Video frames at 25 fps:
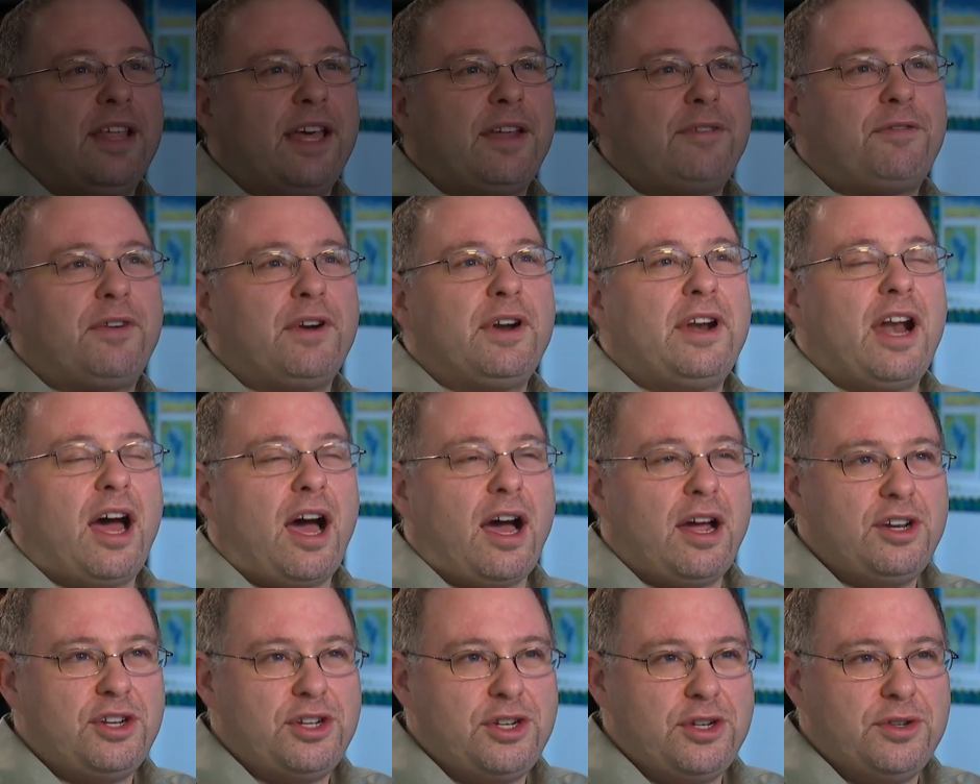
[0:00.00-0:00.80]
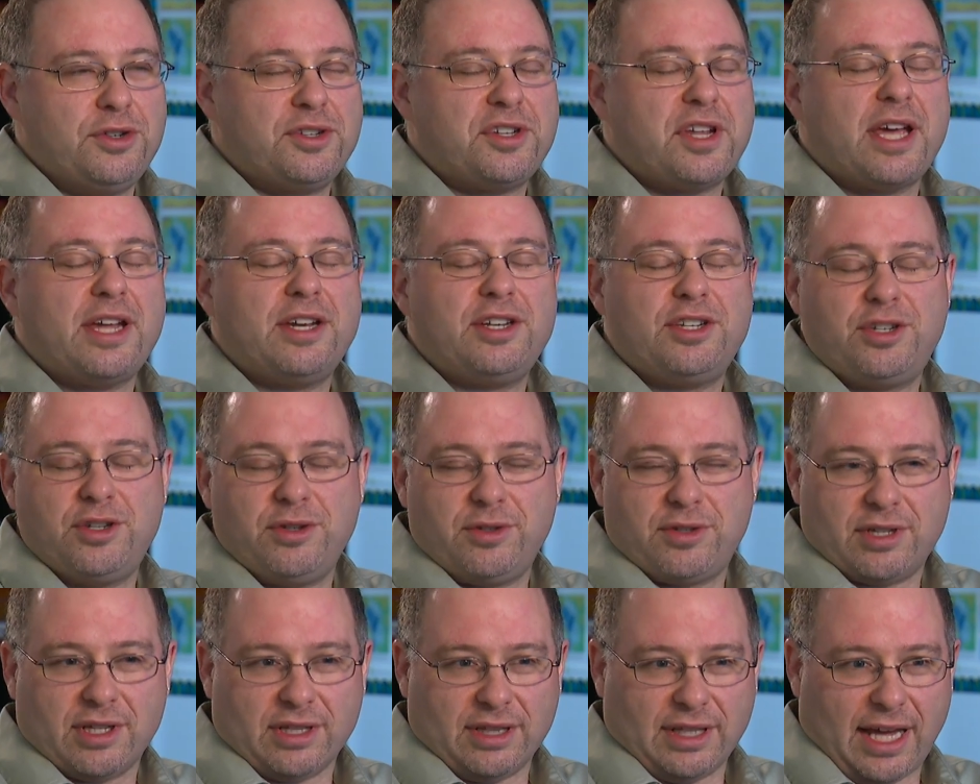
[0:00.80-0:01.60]
For non Jews and
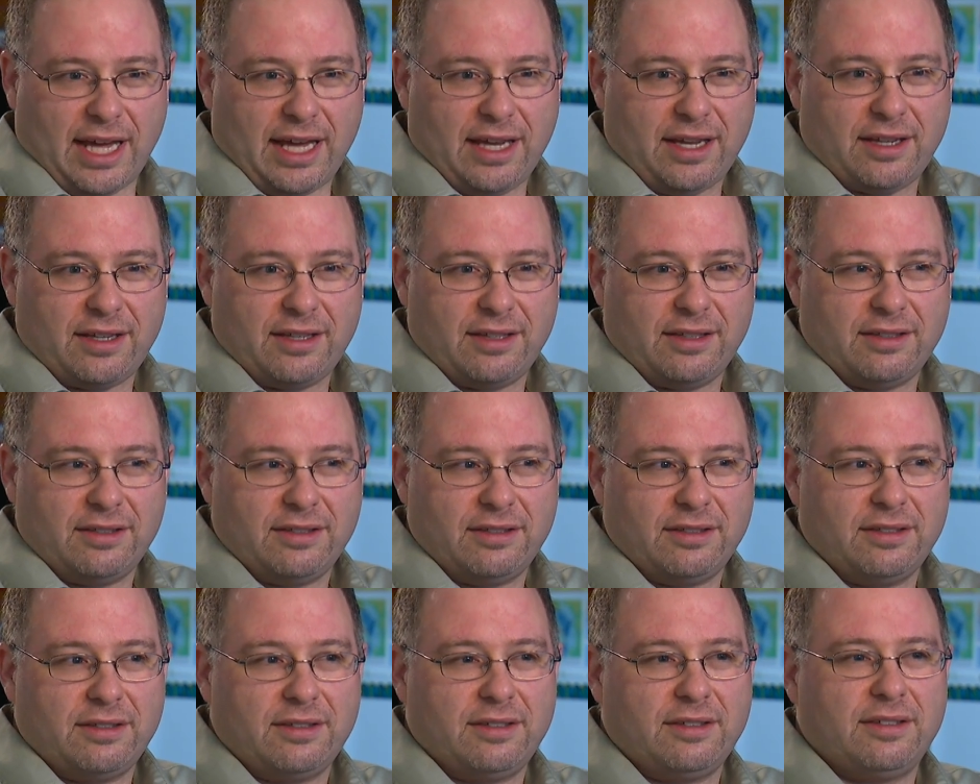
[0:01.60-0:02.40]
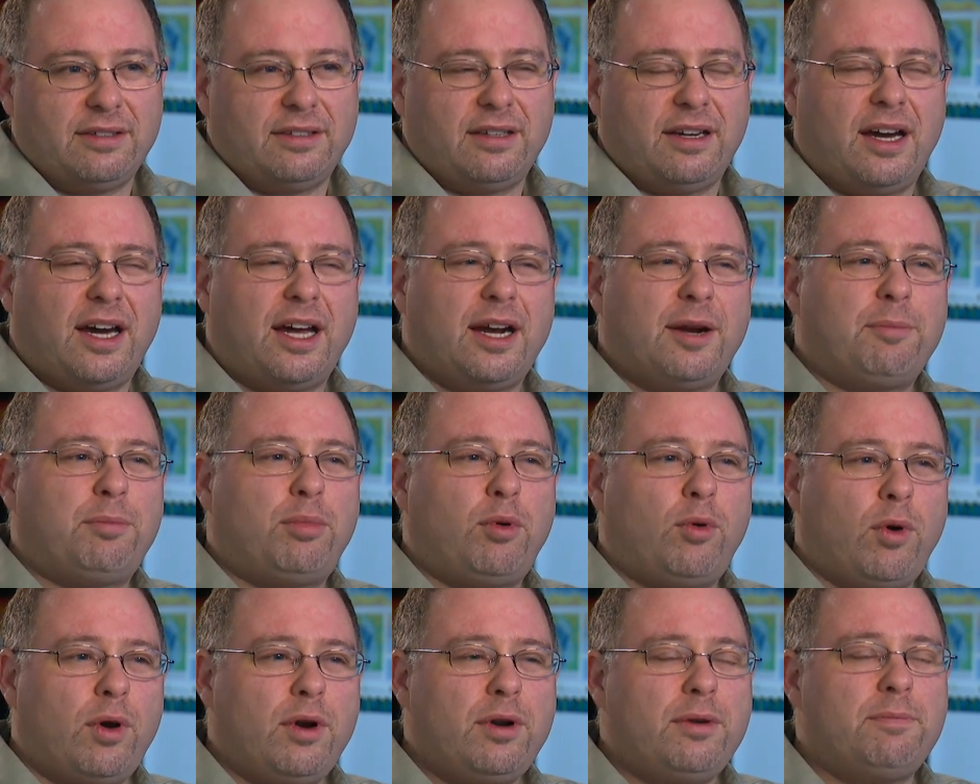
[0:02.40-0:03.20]
Jews alike, an
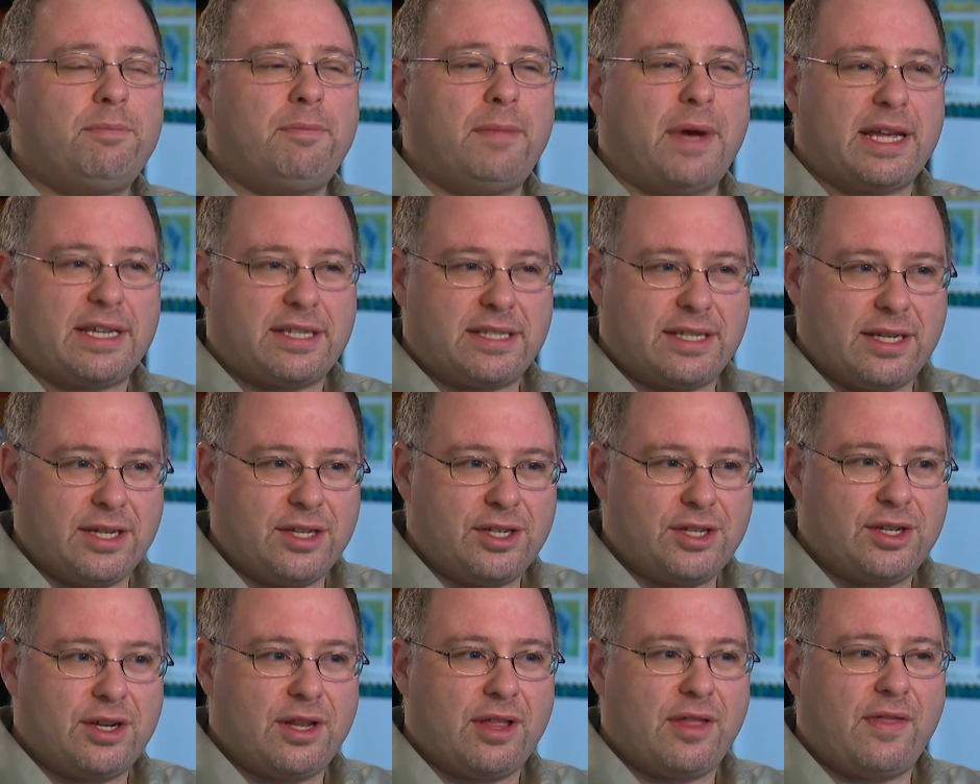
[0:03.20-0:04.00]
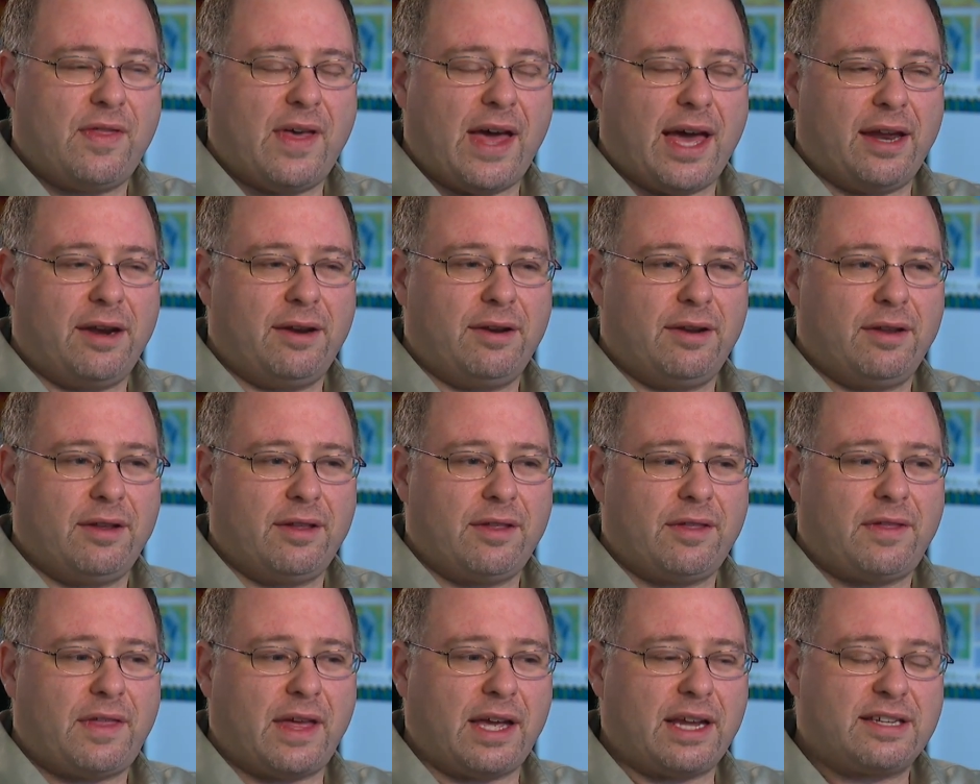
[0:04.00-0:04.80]
important message that
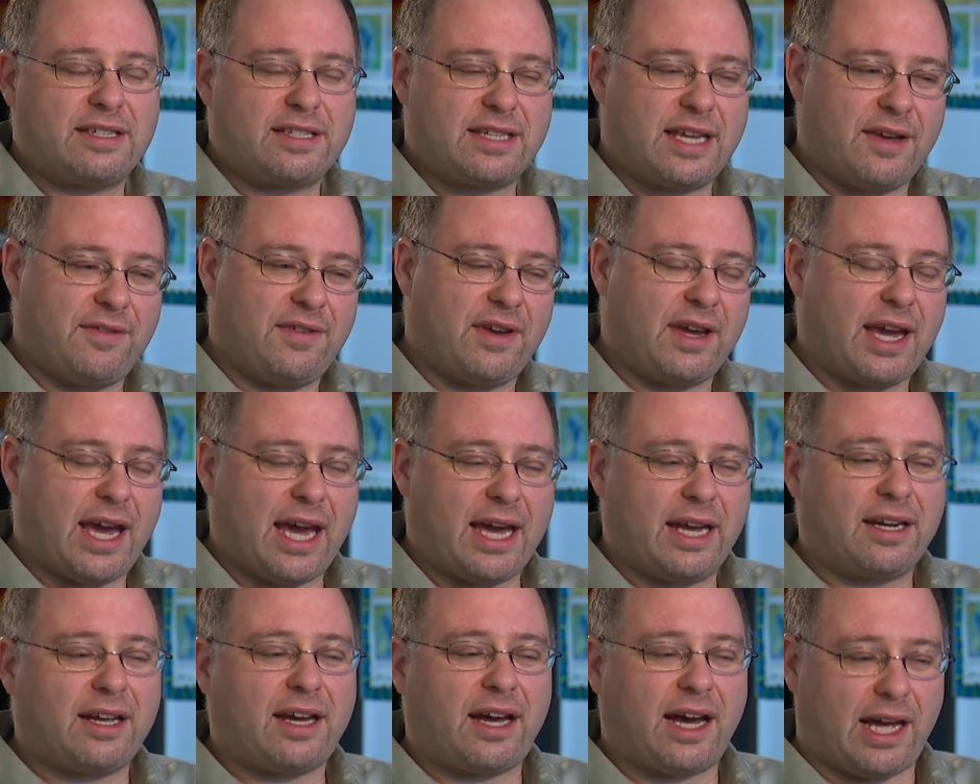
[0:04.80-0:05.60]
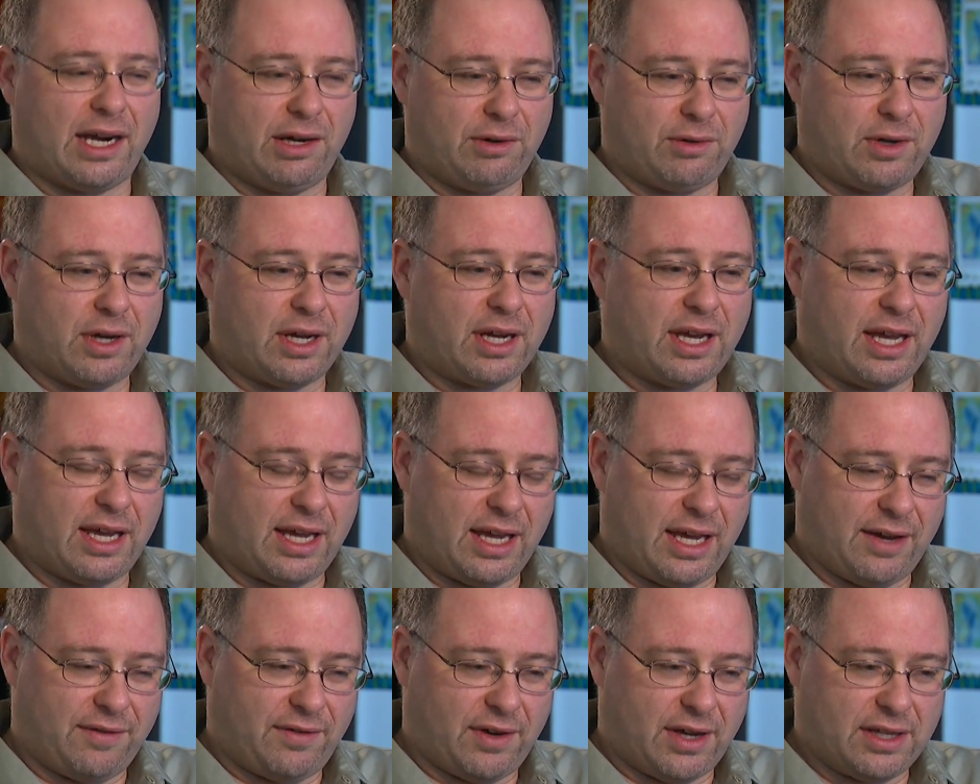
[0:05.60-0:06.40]
Thanksgiving and Hanukkah can
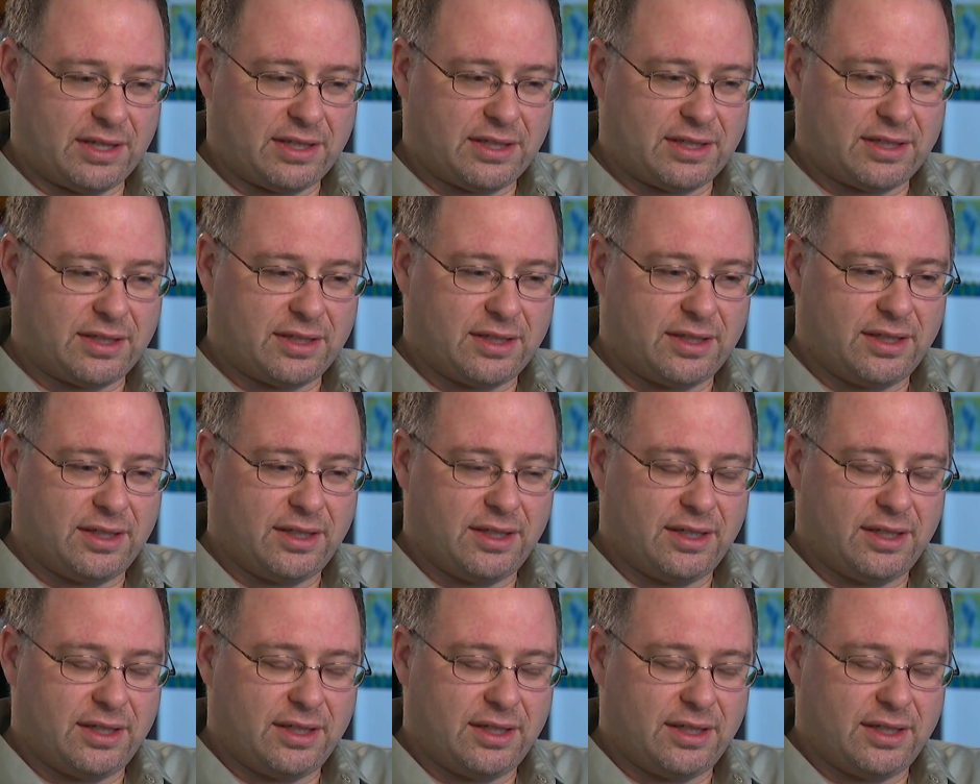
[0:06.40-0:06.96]
give us